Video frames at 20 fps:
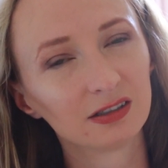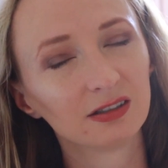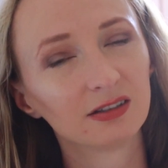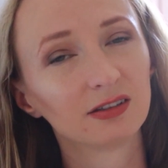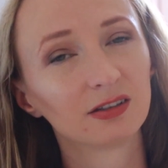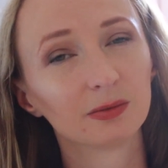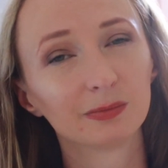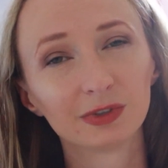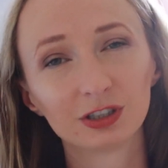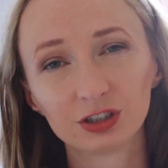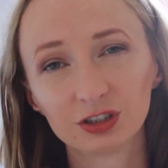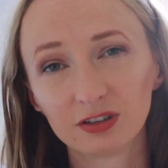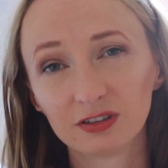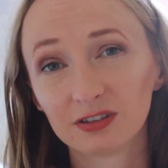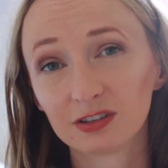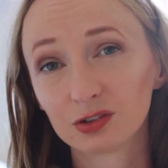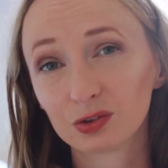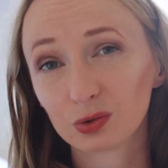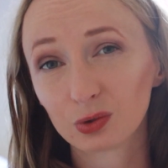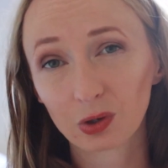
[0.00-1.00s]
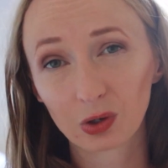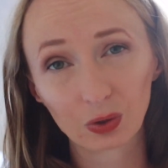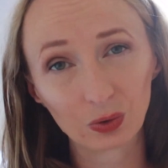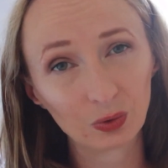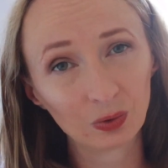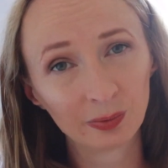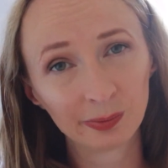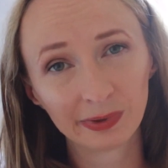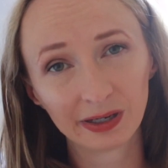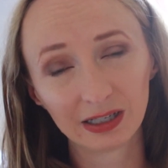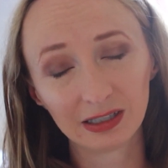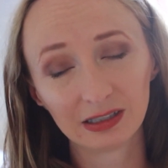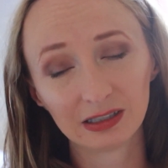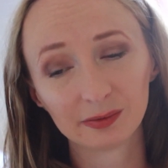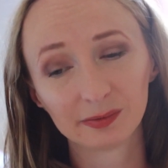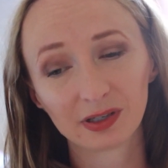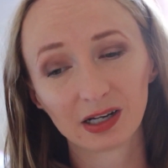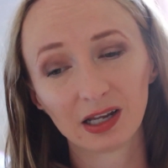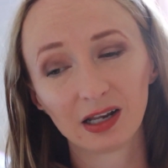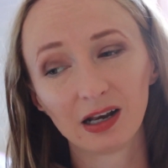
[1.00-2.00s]
It's so much easier to occupy
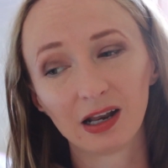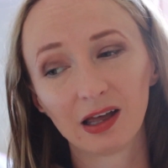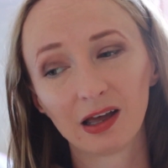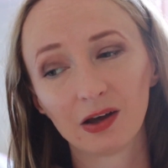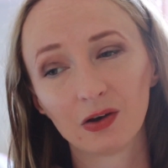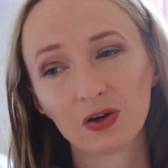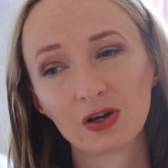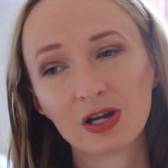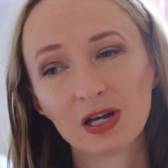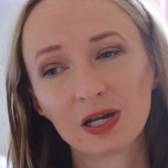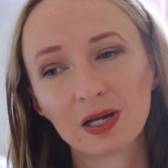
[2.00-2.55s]
them right now,